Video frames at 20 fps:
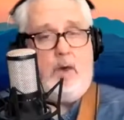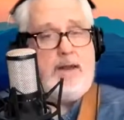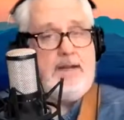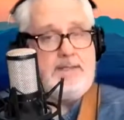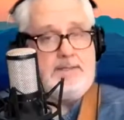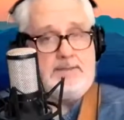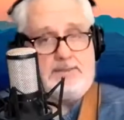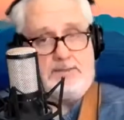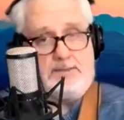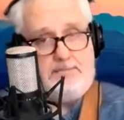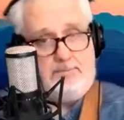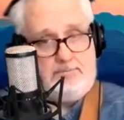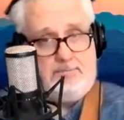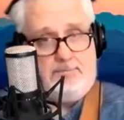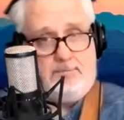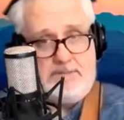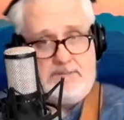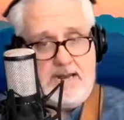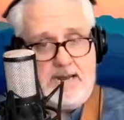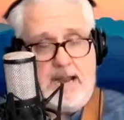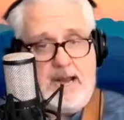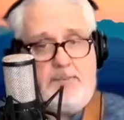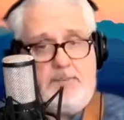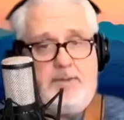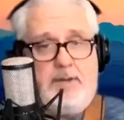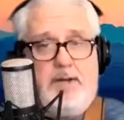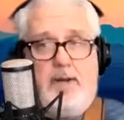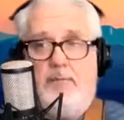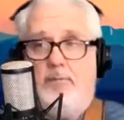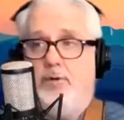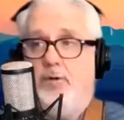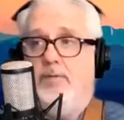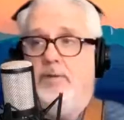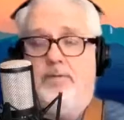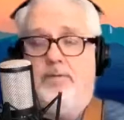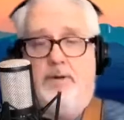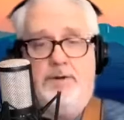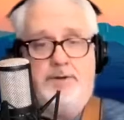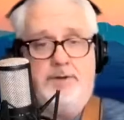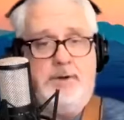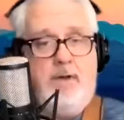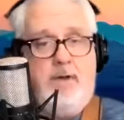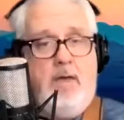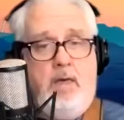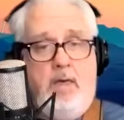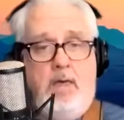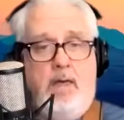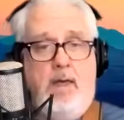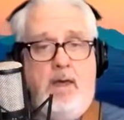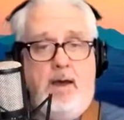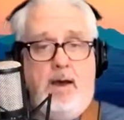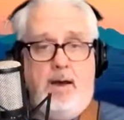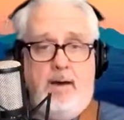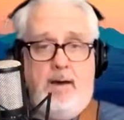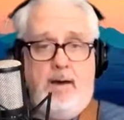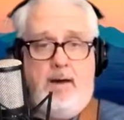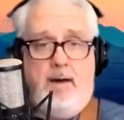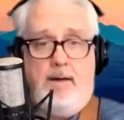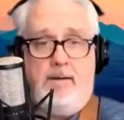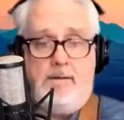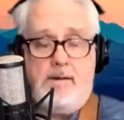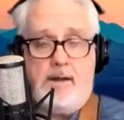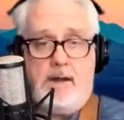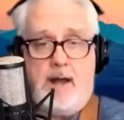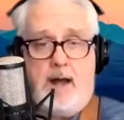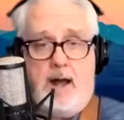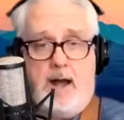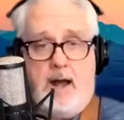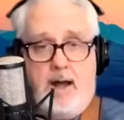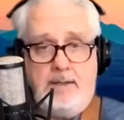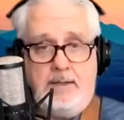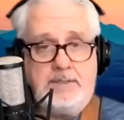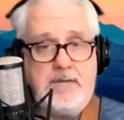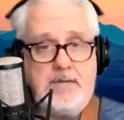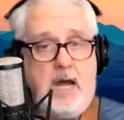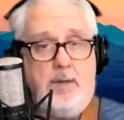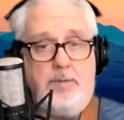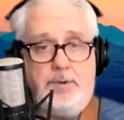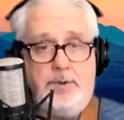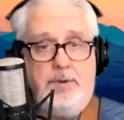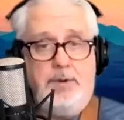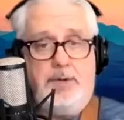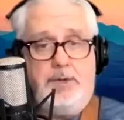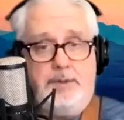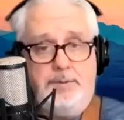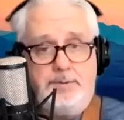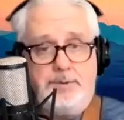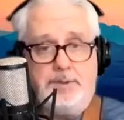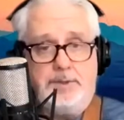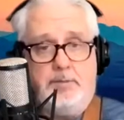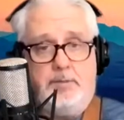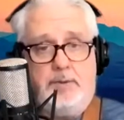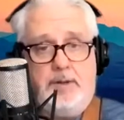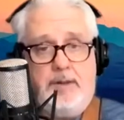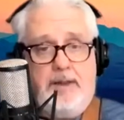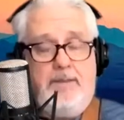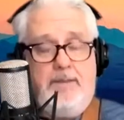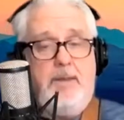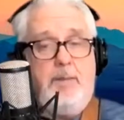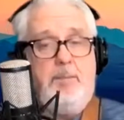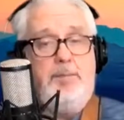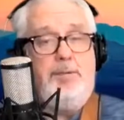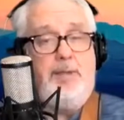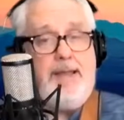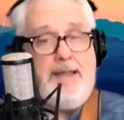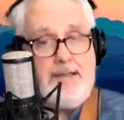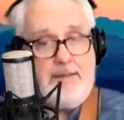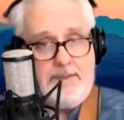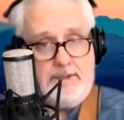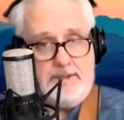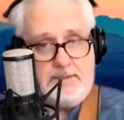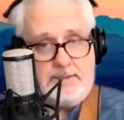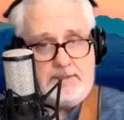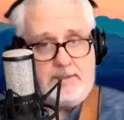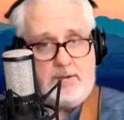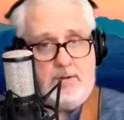it's taped and in movie version on Tom Cooney YouTube in the playlist